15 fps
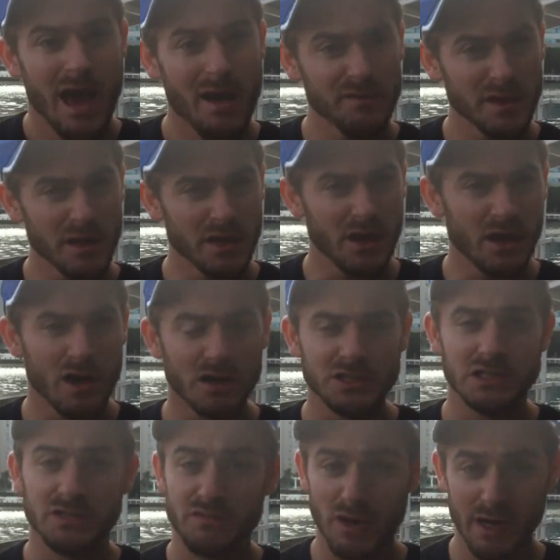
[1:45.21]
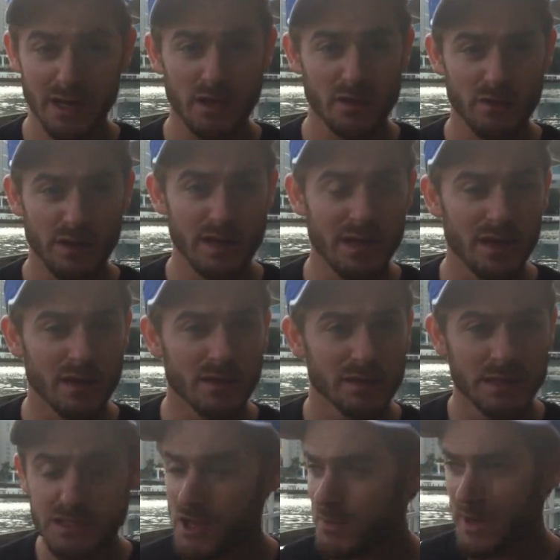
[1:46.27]
Having an arch is really unique.
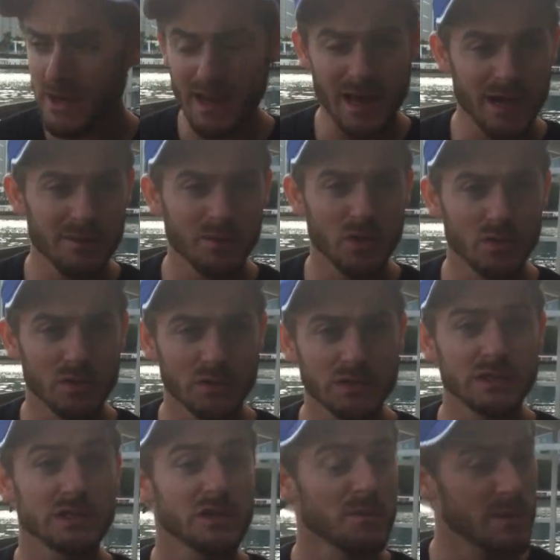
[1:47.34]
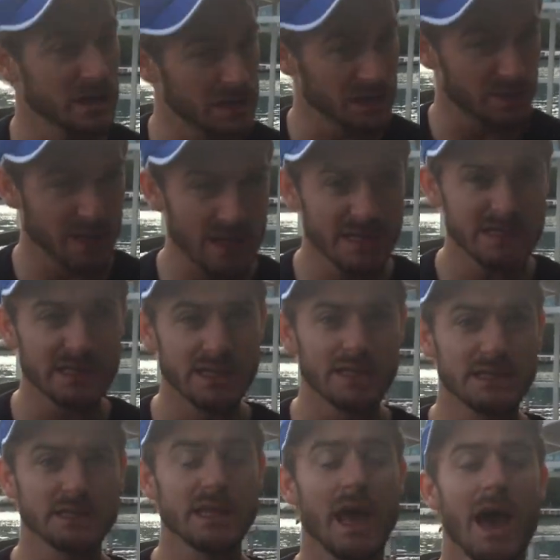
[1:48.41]
There's not many animals, there's not many
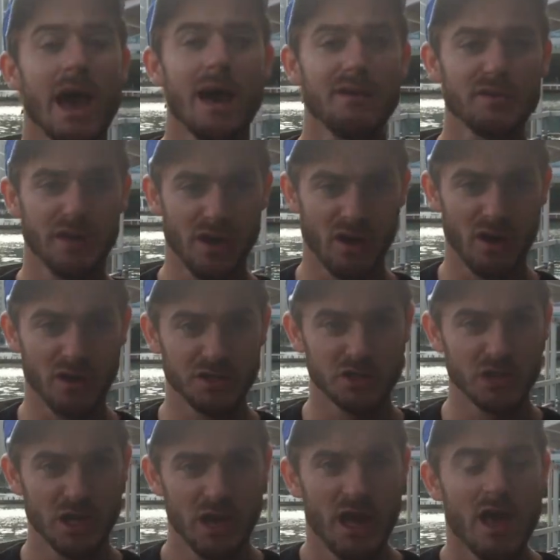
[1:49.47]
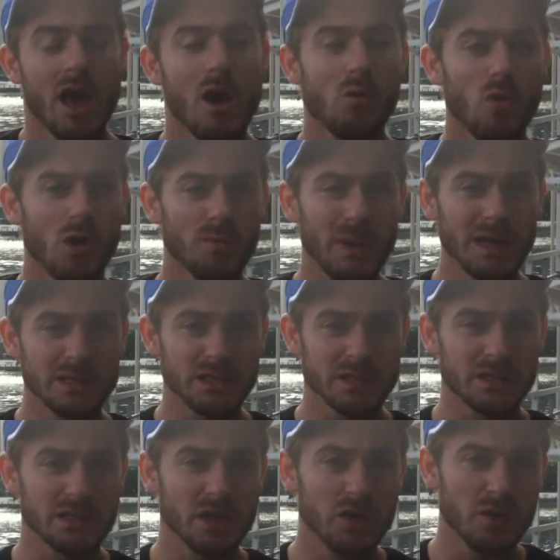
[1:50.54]
species that have an arch. And what makes
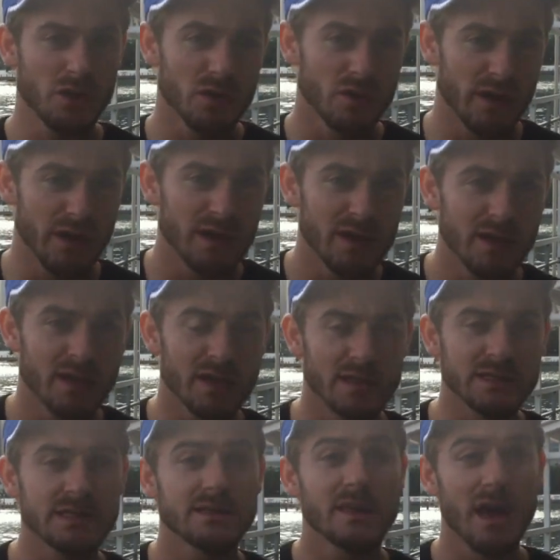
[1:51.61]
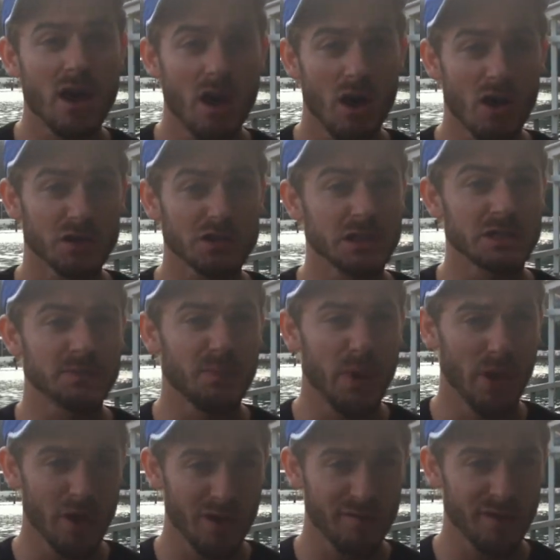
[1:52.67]
us so unique is that arch is
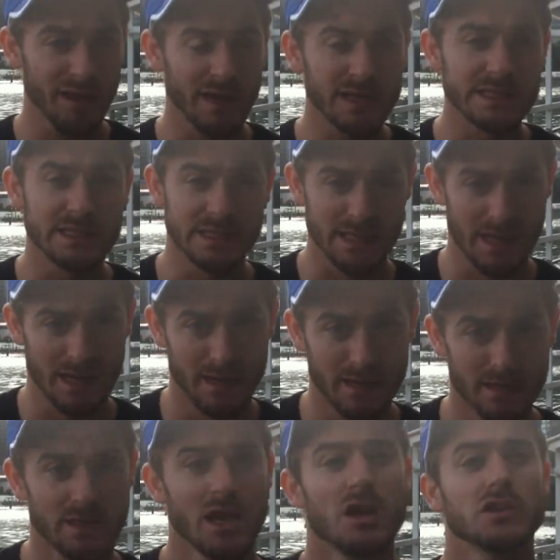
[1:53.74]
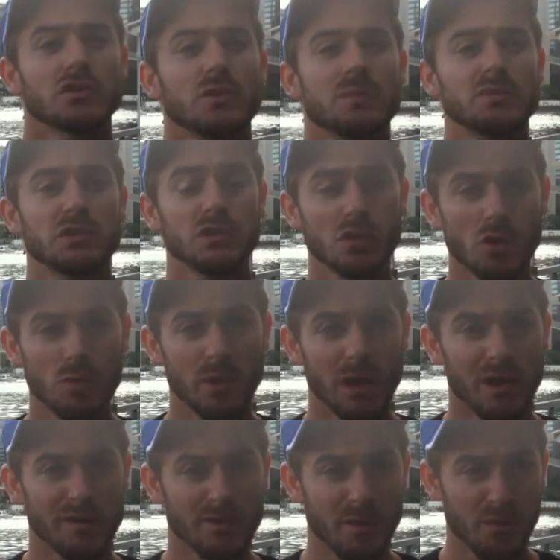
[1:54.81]
perfectly designed to absorb a
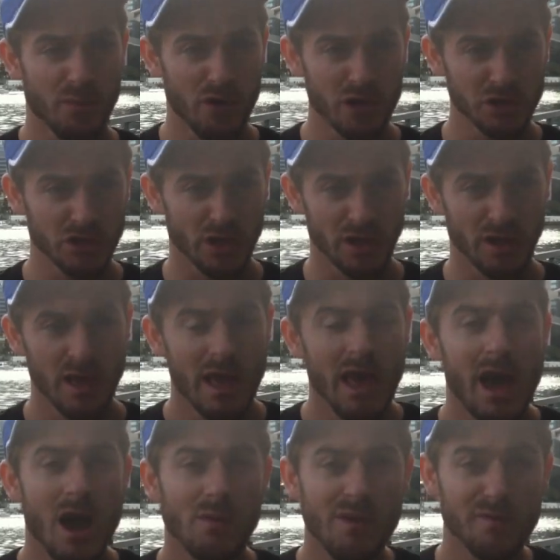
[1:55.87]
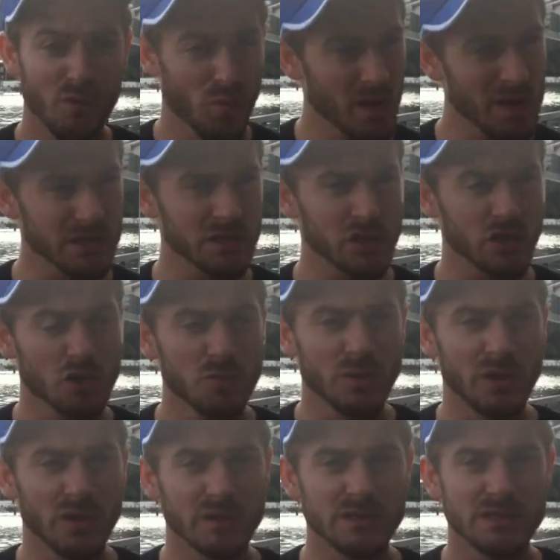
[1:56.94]
lot of the pressure. However, we as
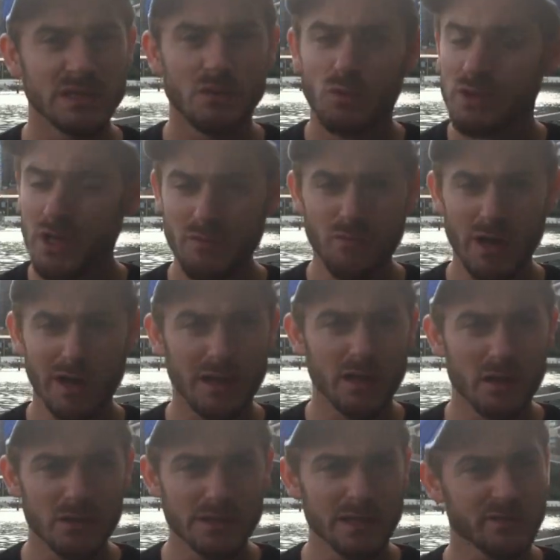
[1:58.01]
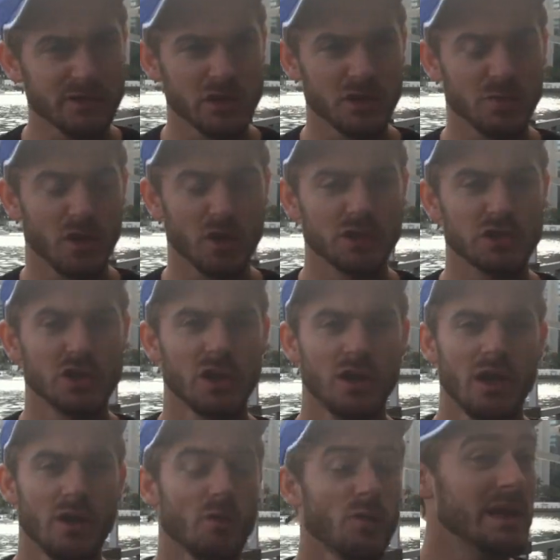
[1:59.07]
humans, we don't really use it too much.
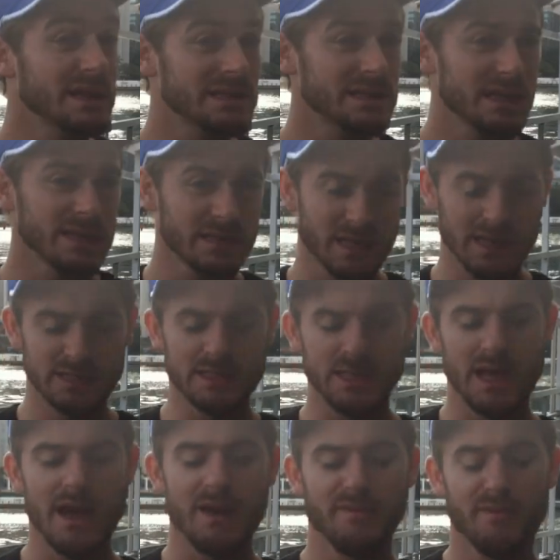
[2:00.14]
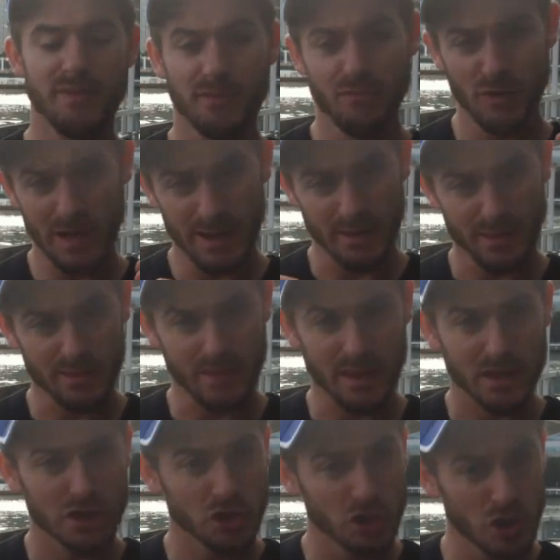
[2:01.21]
We instead tend to have really
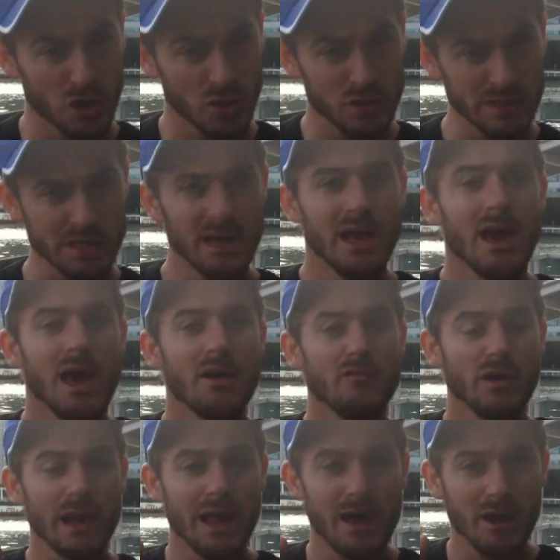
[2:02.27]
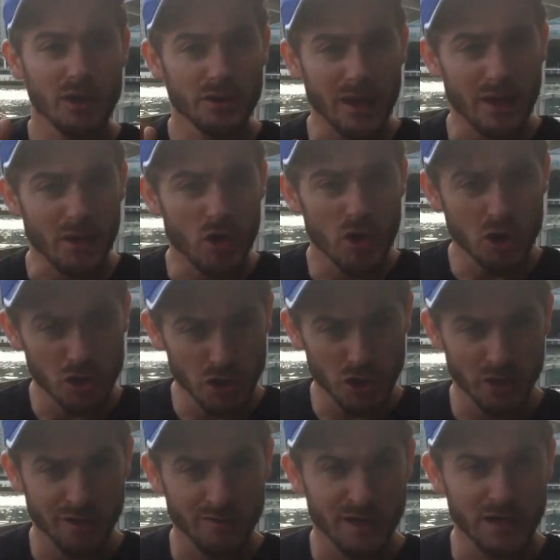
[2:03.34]
thick shoes and rely on that
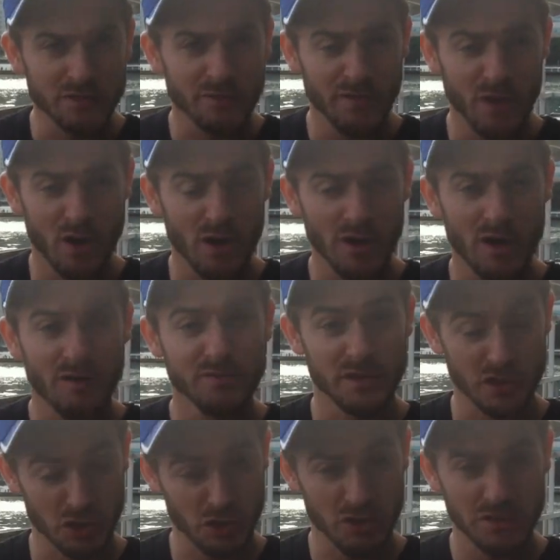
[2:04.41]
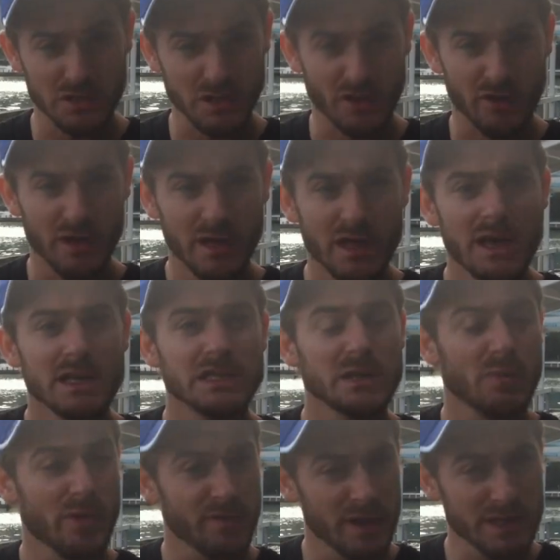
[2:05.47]
cushion of our foot, of the shoe,
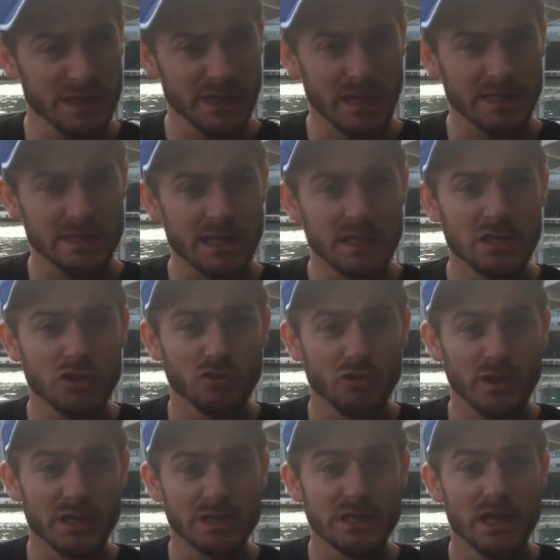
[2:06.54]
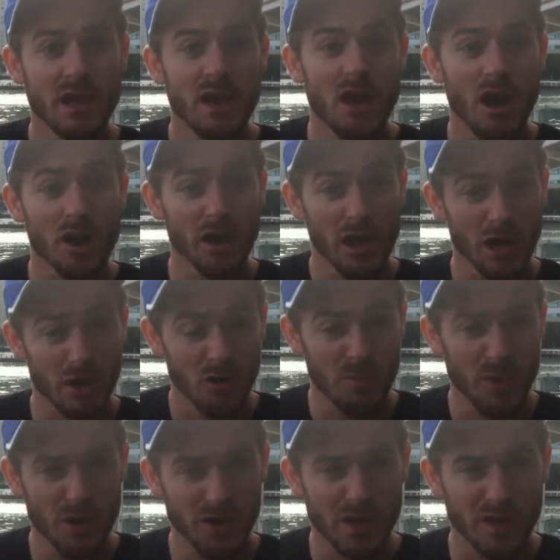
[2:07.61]
to prevent against injuries on our
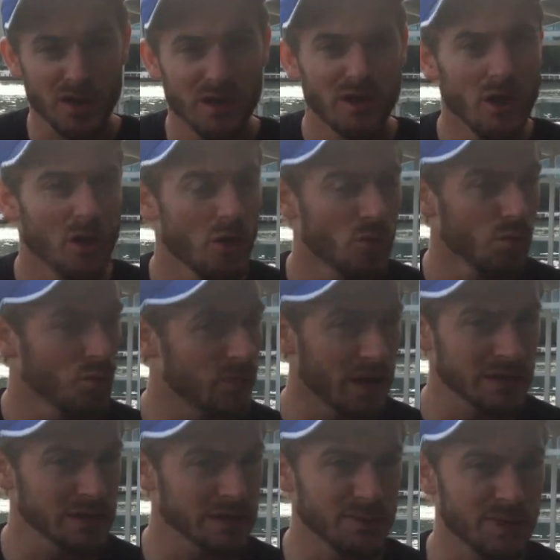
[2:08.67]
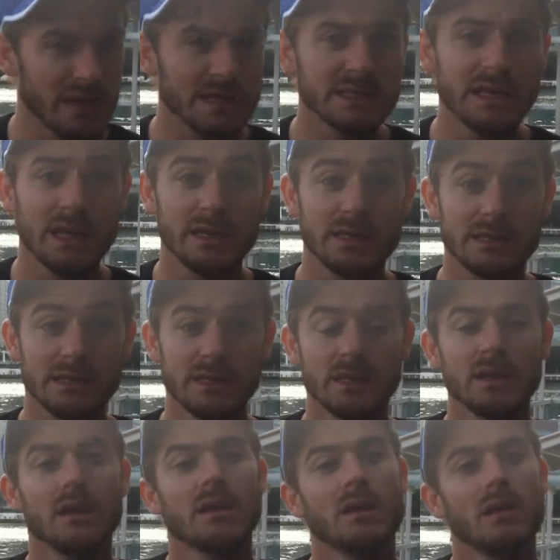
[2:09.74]
lower body. That doesn't make sense.